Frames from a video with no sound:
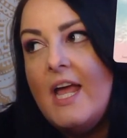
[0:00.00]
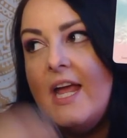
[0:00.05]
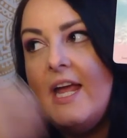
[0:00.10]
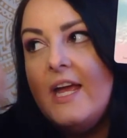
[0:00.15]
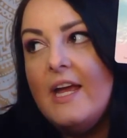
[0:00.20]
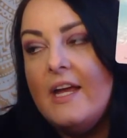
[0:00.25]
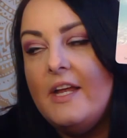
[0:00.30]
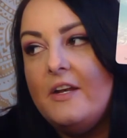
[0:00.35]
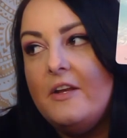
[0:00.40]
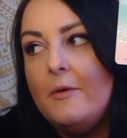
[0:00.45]

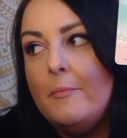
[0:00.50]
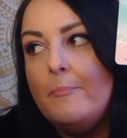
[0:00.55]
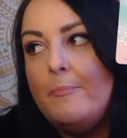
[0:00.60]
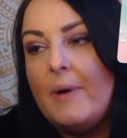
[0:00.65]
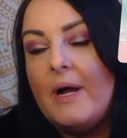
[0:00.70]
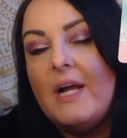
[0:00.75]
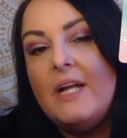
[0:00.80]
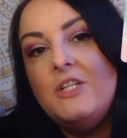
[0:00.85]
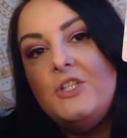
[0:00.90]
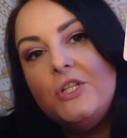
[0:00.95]
and
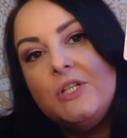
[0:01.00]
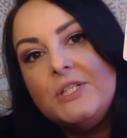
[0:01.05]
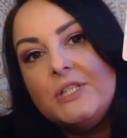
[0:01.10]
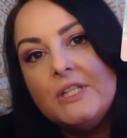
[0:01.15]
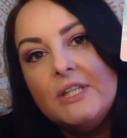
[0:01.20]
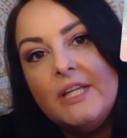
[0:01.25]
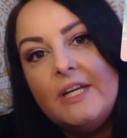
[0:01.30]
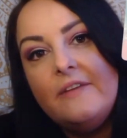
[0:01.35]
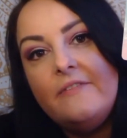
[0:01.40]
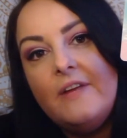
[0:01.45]
by just
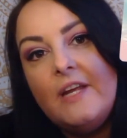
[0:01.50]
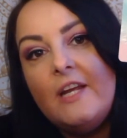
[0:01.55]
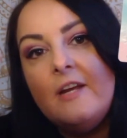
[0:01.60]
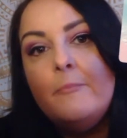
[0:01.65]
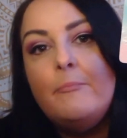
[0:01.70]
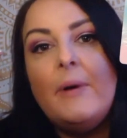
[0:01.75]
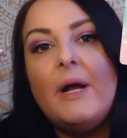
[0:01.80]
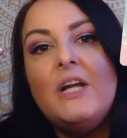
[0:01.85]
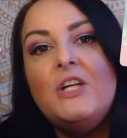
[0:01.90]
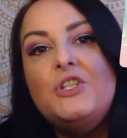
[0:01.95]

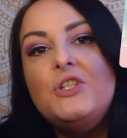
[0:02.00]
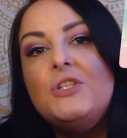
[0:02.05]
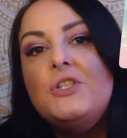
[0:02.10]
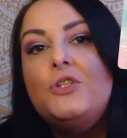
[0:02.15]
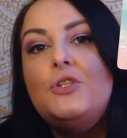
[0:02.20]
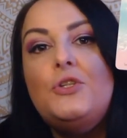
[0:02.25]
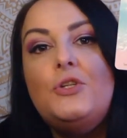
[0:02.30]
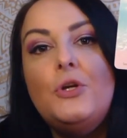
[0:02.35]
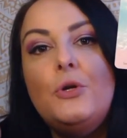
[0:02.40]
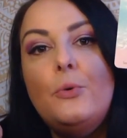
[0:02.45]
living, by
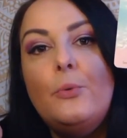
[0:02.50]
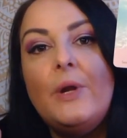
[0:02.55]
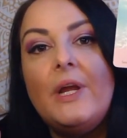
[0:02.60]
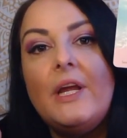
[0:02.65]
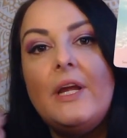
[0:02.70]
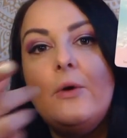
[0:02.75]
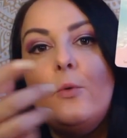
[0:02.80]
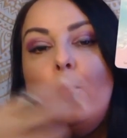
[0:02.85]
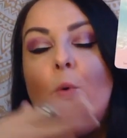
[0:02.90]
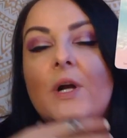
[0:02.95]
just
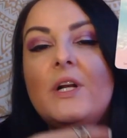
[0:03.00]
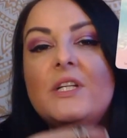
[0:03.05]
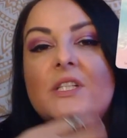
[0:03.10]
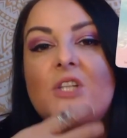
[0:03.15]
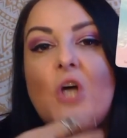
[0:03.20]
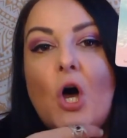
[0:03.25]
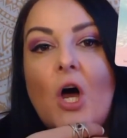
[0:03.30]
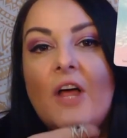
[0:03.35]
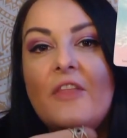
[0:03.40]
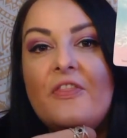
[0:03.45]
doing what
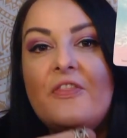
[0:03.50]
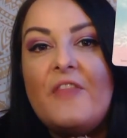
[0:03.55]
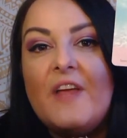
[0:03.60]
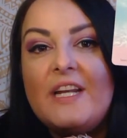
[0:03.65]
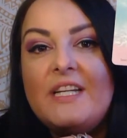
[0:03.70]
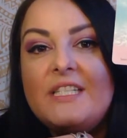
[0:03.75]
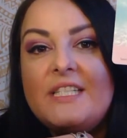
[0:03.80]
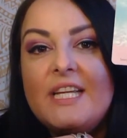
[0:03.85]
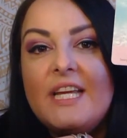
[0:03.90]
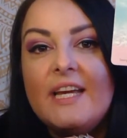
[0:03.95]
is
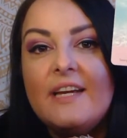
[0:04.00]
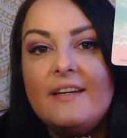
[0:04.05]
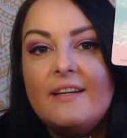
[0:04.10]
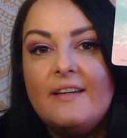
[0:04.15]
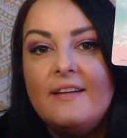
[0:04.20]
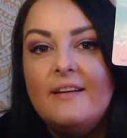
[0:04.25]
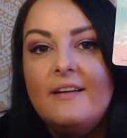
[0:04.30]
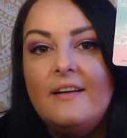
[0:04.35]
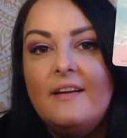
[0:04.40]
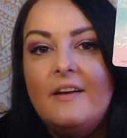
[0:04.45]

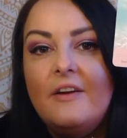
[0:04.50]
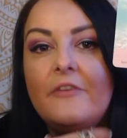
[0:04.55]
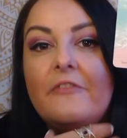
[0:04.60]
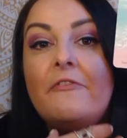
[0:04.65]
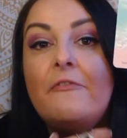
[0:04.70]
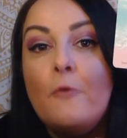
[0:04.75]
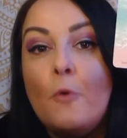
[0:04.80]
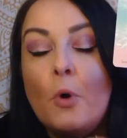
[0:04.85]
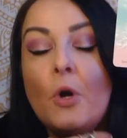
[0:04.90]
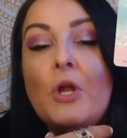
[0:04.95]
authentic
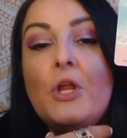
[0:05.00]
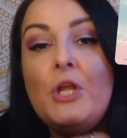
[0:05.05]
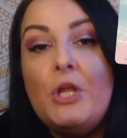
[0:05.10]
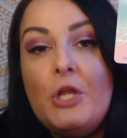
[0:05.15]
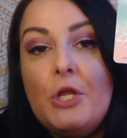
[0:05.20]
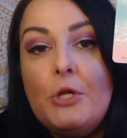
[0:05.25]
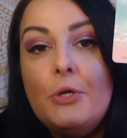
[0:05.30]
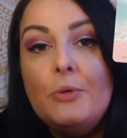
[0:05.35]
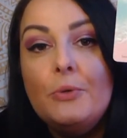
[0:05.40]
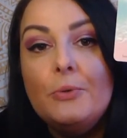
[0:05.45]
for
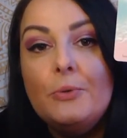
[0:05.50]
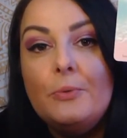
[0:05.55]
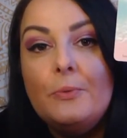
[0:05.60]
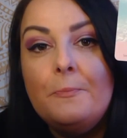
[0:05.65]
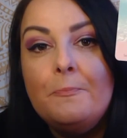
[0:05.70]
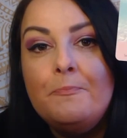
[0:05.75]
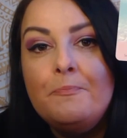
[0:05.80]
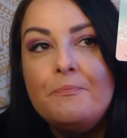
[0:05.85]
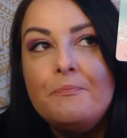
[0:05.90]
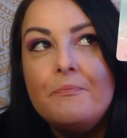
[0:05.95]
you.